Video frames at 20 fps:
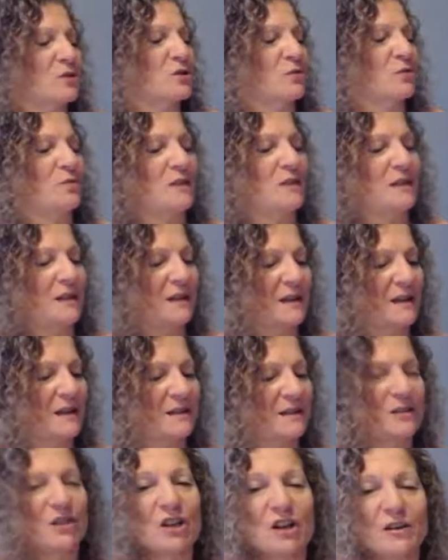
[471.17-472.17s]
reading,
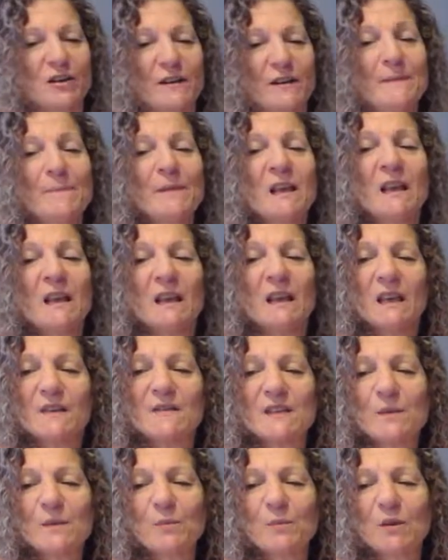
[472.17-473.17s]
guys. Sorry. If
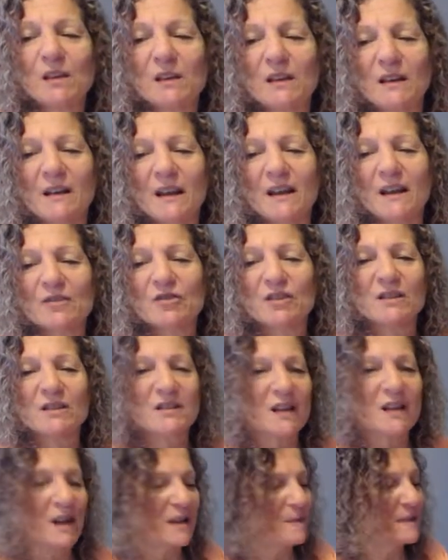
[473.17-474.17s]
someone can actually
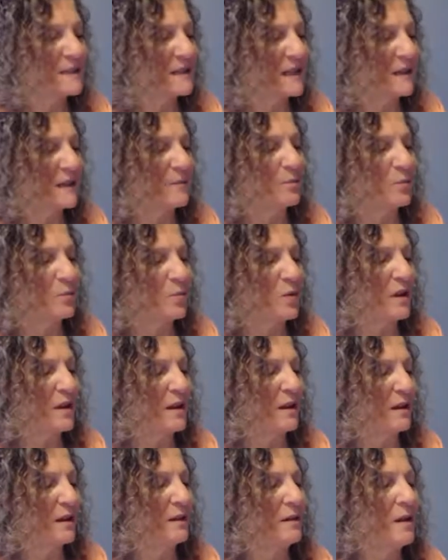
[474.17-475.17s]
timestamp
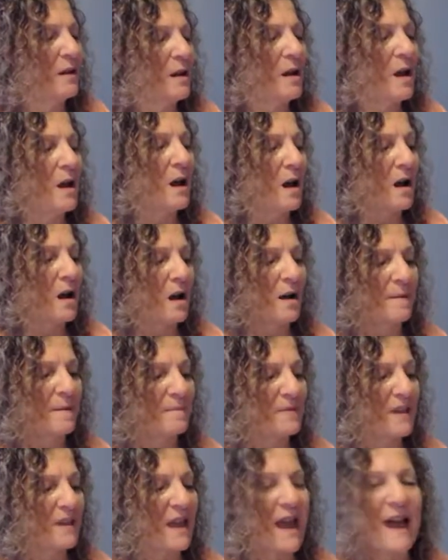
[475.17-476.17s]
when
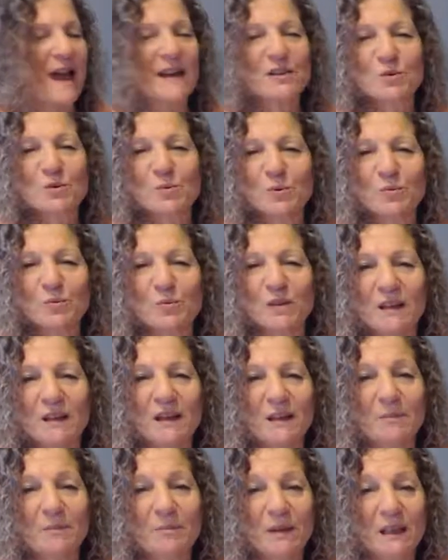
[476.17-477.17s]
the actual
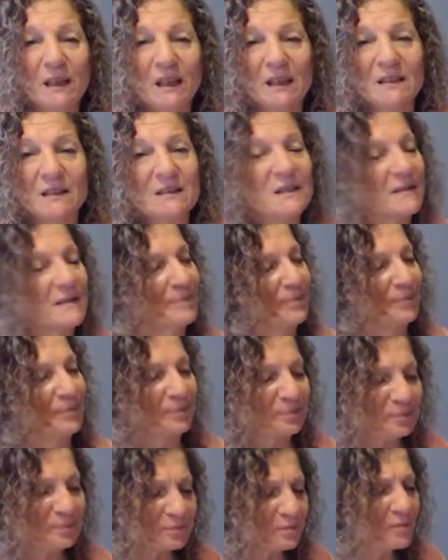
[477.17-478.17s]
reading begins
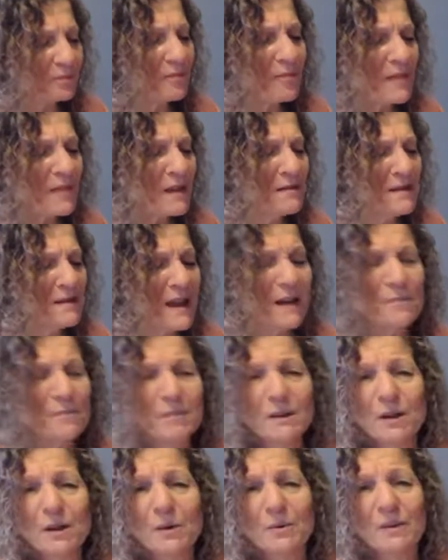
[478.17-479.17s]
down
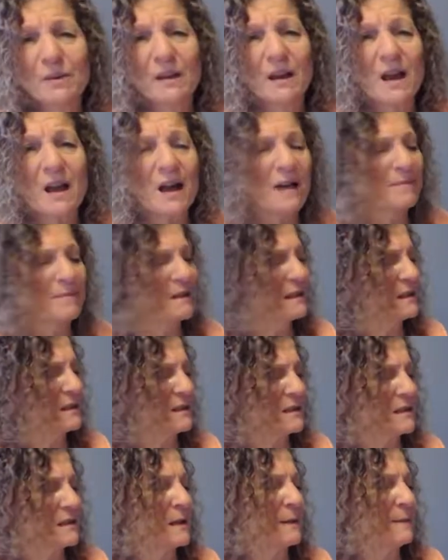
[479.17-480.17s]
below in the
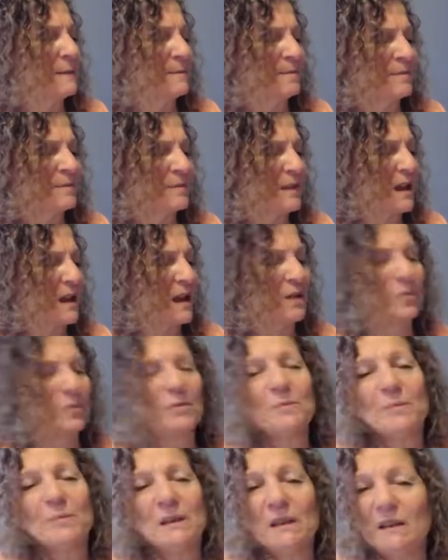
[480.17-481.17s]
comments, I
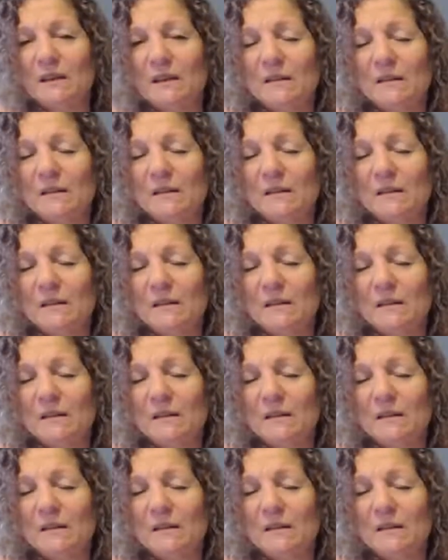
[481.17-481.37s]
would be